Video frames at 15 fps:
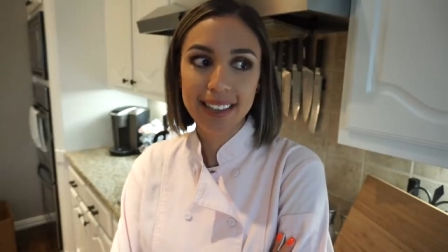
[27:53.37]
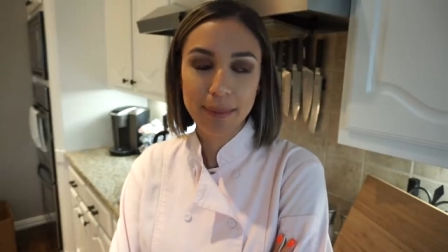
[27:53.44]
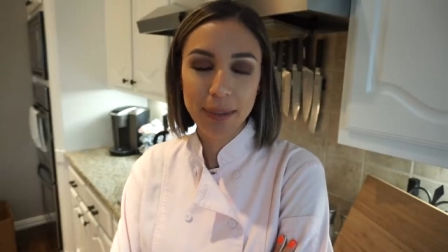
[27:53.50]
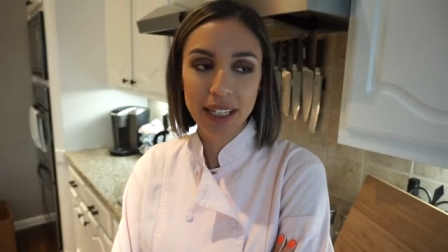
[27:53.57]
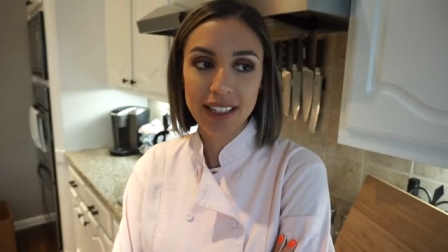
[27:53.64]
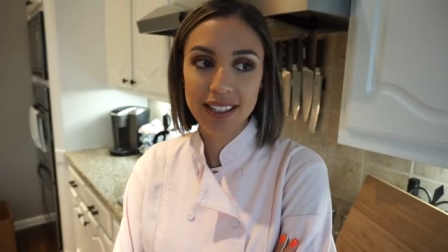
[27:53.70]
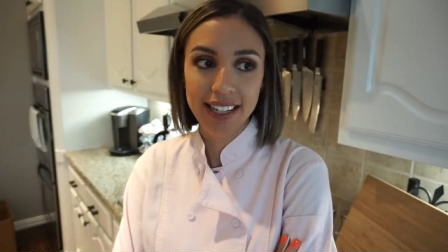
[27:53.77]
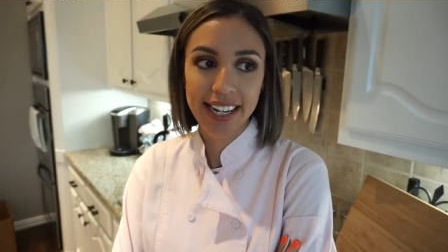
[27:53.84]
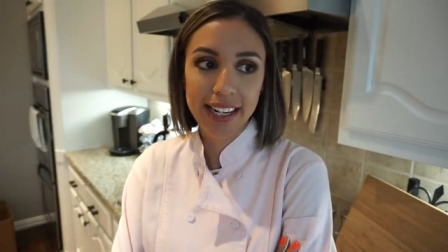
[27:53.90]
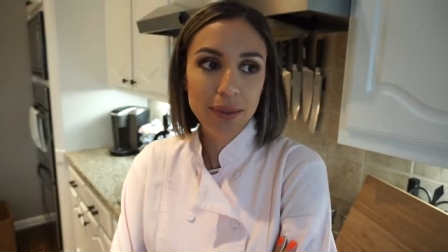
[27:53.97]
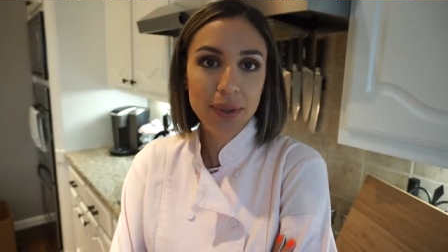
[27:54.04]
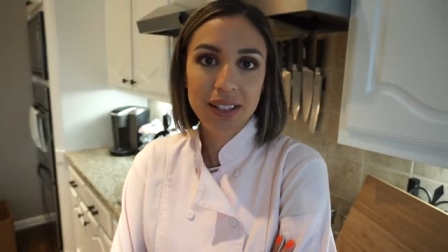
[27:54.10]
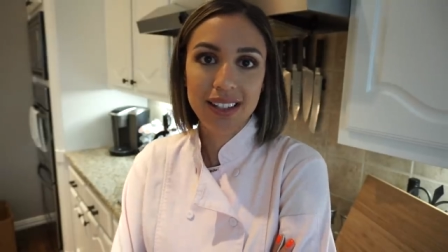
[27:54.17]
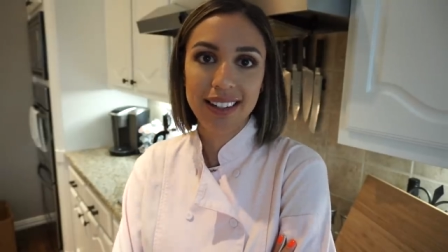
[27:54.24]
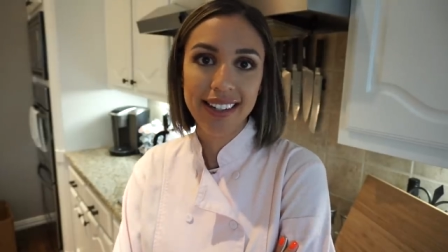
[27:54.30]
I mean, today it
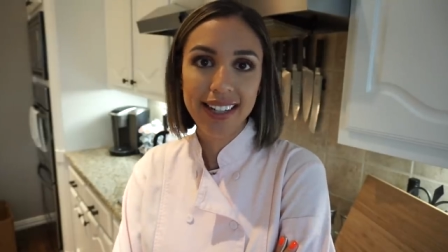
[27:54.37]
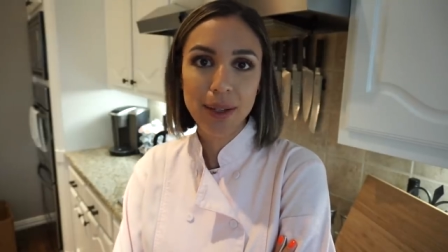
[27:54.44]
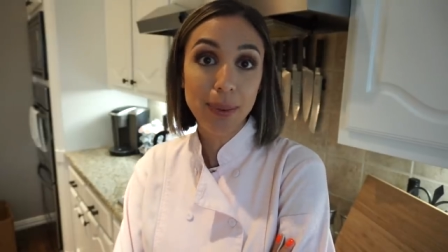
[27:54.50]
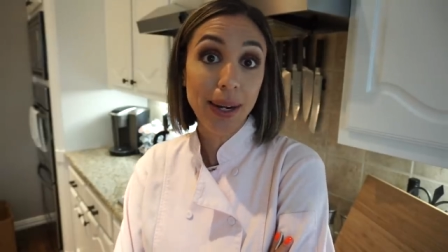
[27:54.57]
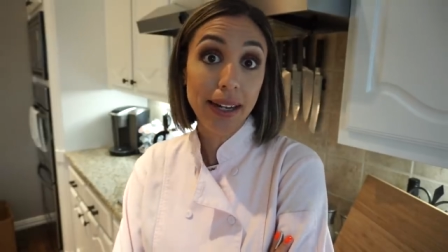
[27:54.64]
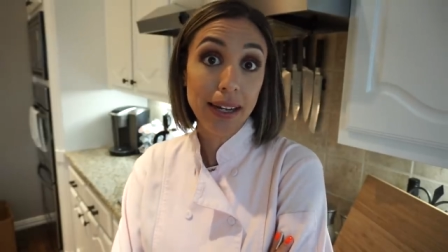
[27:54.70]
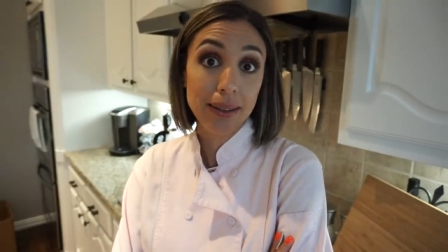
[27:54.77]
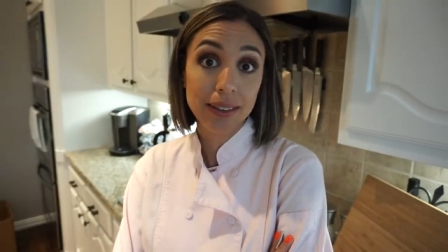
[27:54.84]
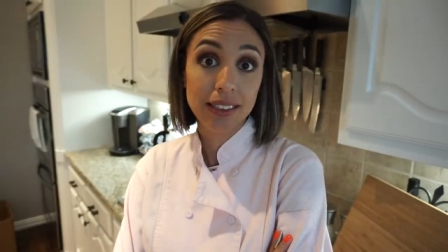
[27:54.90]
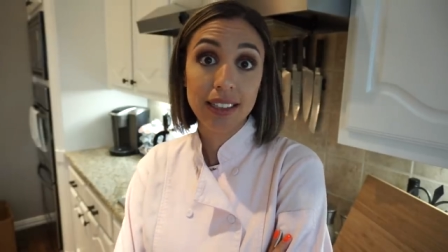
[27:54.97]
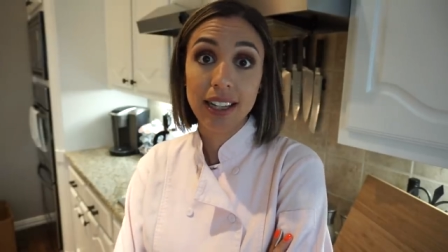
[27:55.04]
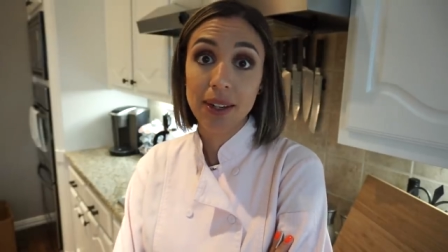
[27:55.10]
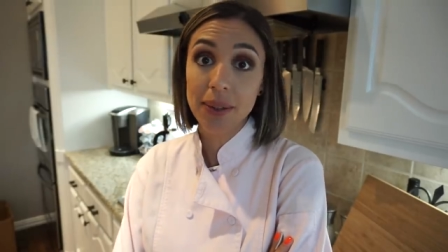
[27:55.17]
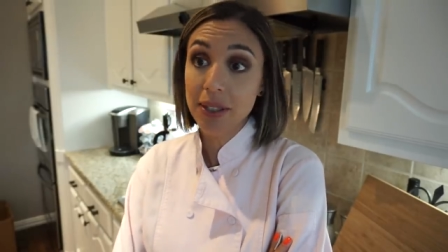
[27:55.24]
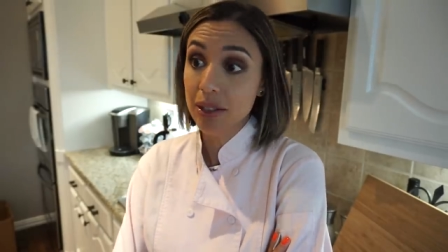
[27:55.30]
was sunny, right now it's
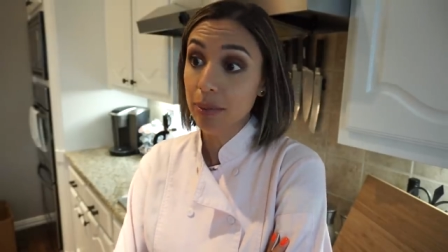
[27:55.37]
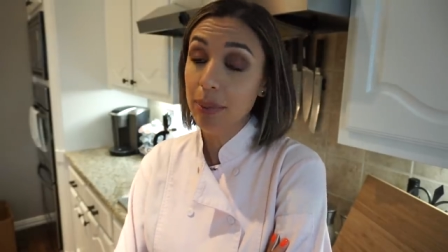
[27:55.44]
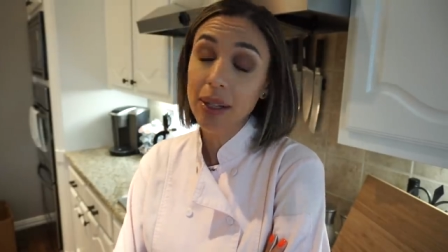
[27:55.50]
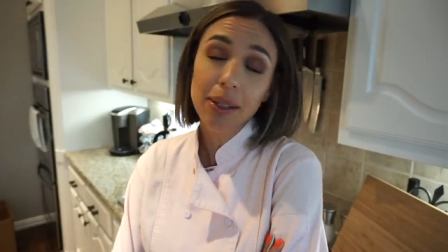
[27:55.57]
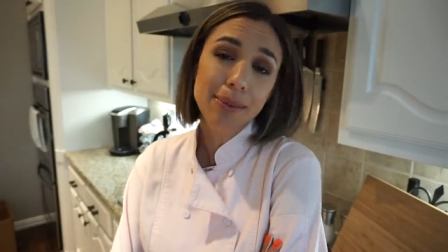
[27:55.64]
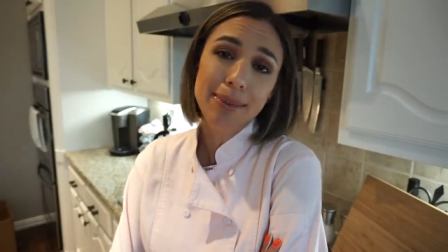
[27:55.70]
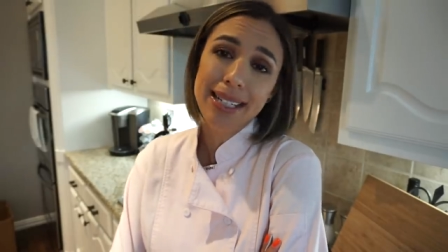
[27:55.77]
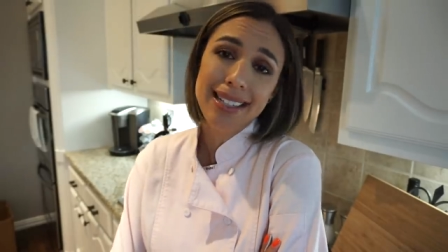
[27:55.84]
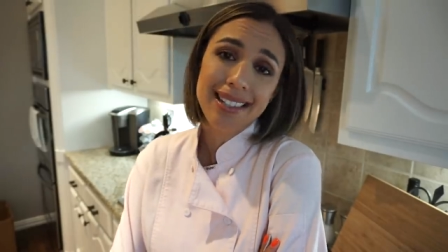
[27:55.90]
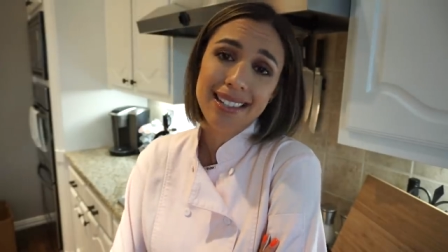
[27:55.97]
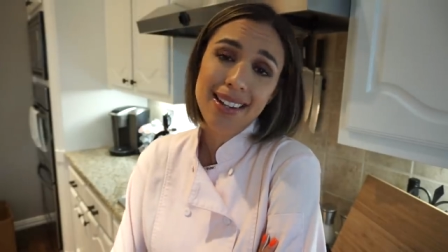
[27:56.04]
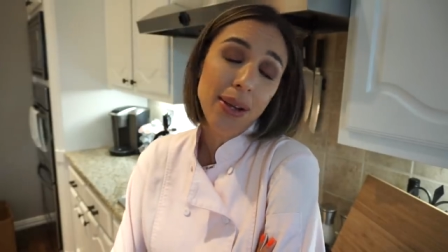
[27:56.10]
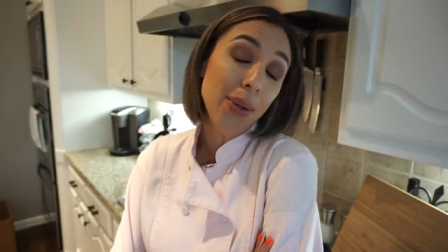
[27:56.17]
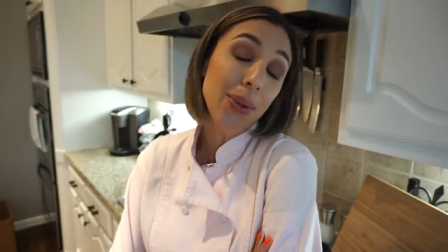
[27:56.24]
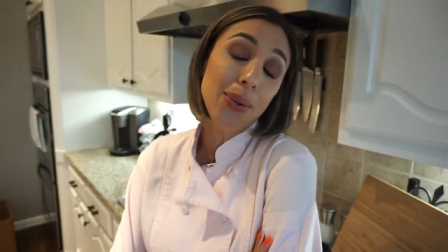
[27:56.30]
cloudy. Tomorrow it might
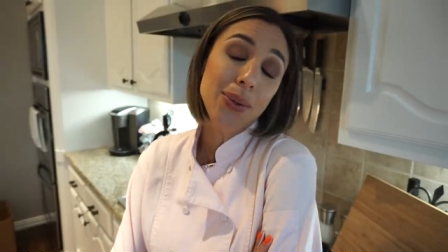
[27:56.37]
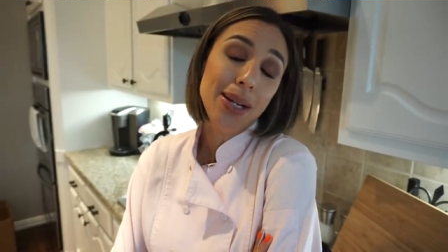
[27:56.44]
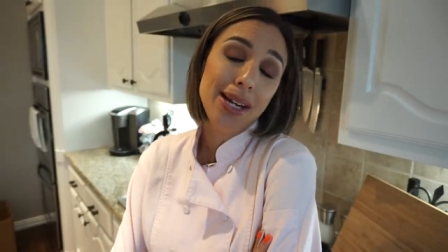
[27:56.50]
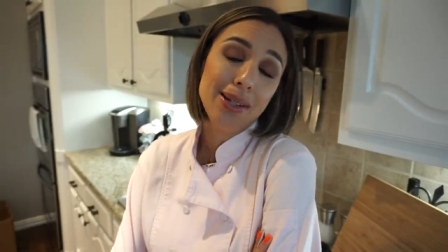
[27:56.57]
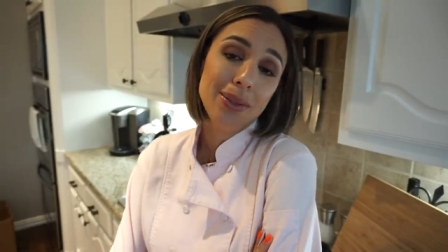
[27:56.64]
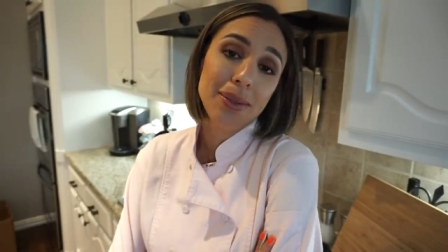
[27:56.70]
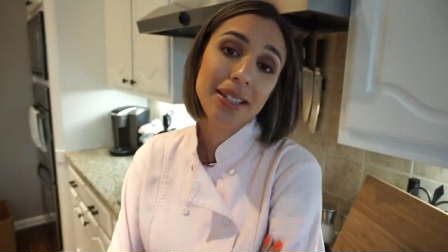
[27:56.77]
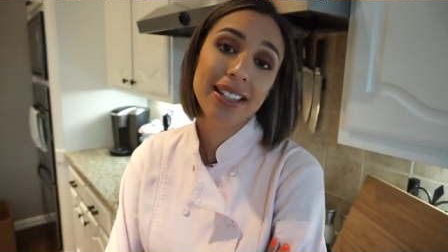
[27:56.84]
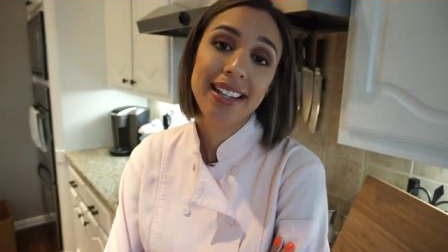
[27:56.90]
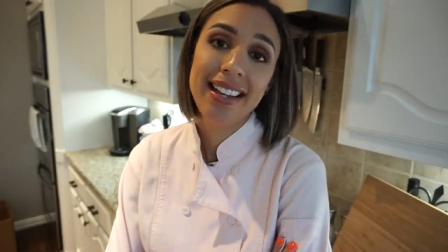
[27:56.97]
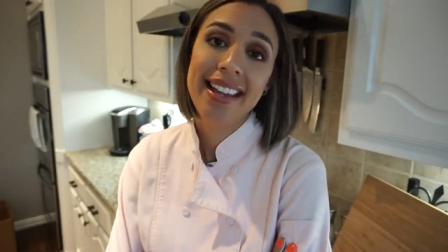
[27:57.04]
snow, who knows?